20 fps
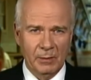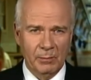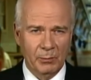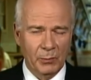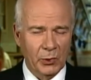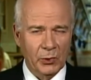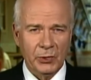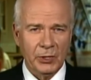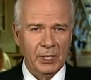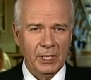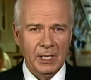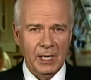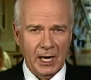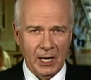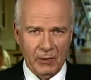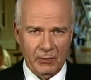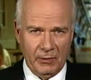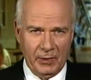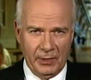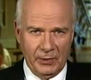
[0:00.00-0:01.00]
murky
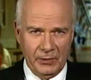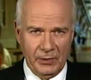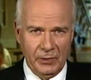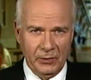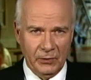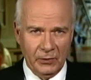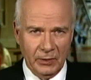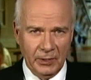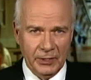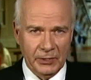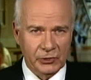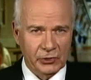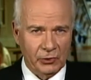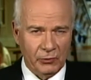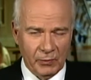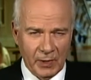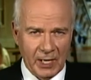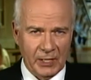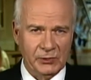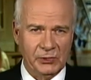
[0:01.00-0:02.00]
era, the early
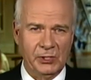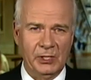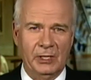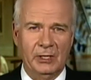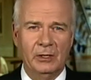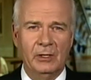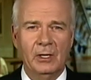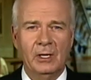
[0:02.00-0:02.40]
Jurassic,